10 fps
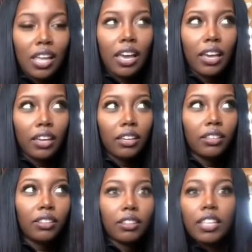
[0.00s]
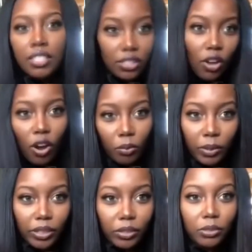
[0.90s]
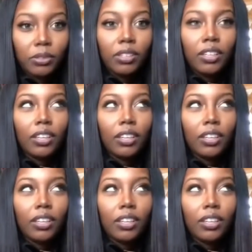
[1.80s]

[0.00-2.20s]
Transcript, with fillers: Like, this is all real.